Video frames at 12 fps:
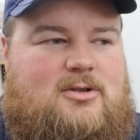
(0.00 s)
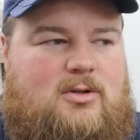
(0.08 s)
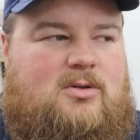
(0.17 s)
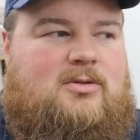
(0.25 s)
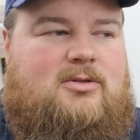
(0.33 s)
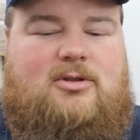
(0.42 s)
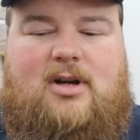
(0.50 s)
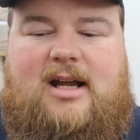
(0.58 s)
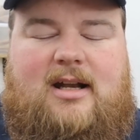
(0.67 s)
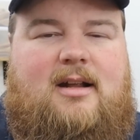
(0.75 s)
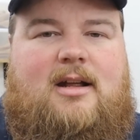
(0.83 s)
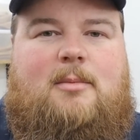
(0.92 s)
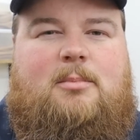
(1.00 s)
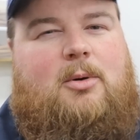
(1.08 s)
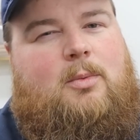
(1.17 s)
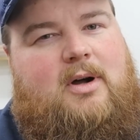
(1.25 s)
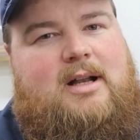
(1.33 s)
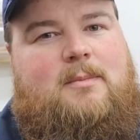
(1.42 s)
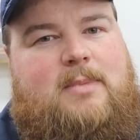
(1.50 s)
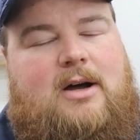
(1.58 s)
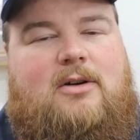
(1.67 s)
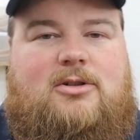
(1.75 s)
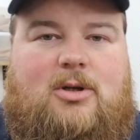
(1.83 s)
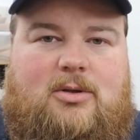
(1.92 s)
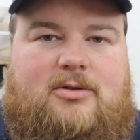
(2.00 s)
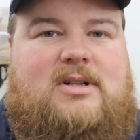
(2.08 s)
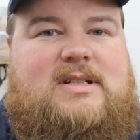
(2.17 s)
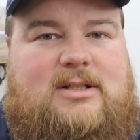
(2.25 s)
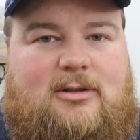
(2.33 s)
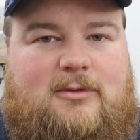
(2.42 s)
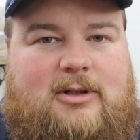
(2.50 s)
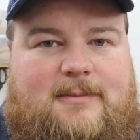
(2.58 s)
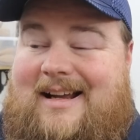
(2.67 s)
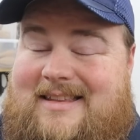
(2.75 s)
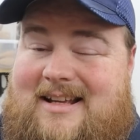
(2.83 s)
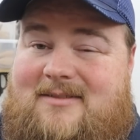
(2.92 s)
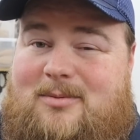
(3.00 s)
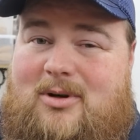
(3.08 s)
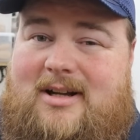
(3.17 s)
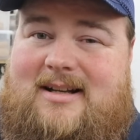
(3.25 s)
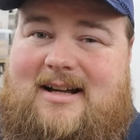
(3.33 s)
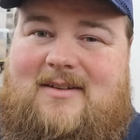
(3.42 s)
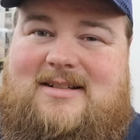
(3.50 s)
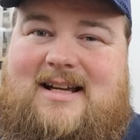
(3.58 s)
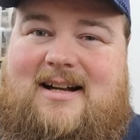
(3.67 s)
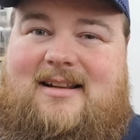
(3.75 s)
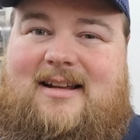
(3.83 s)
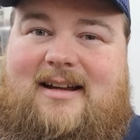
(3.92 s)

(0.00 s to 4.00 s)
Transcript: cool, great, but what about gold or silver? At that point I was kind of